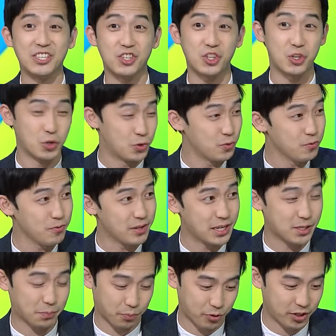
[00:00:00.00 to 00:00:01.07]
2
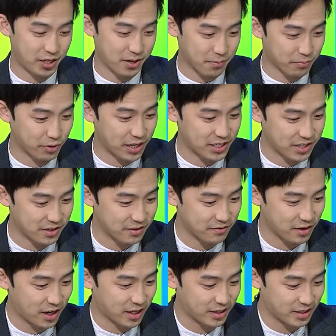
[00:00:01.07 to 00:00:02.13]
is pretty impressive,
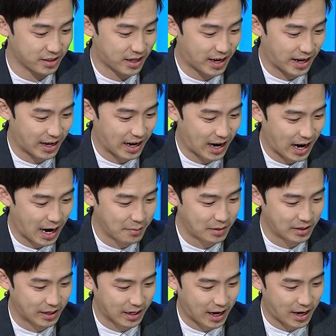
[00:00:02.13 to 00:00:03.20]
not gonna lie. I
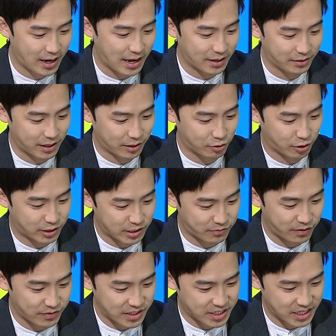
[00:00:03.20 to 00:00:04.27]
mean, like, look, it's
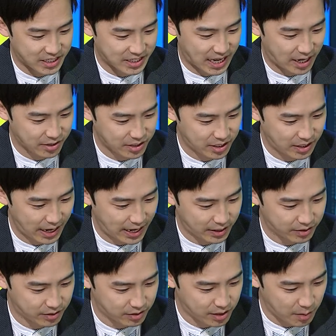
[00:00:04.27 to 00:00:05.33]
56,000
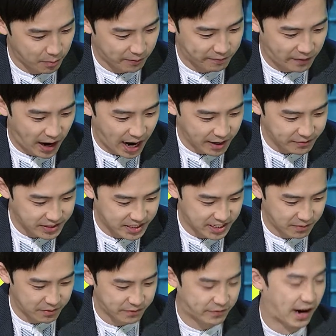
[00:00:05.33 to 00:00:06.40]
and number 5 is
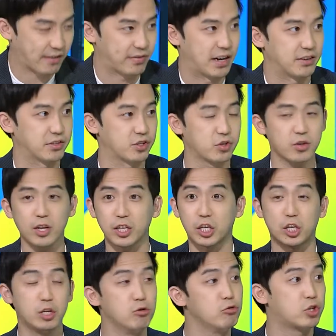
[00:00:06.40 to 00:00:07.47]
75,000. So not a
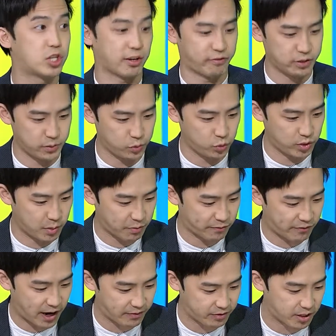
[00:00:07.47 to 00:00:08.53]
huge difference between number
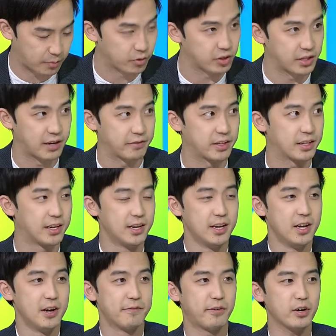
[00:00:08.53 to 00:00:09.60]
5 and number 11.
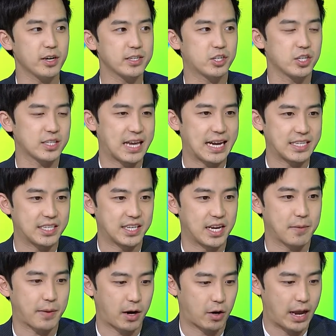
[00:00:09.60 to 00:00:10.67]
Fall Guys just has
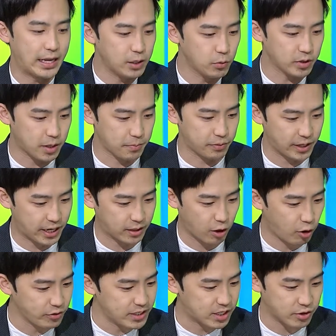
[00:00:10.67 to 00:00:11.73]
staying power. Anyone can play it.
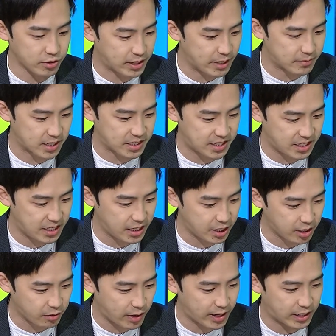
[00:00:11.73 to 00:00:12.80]
All these other games I see here,
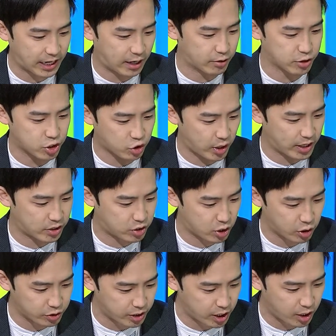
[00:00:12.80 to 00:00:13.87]
right? Counter-Strike,
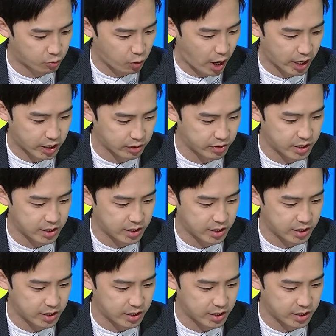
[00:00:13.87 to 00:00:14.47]
Dota, Rocket League,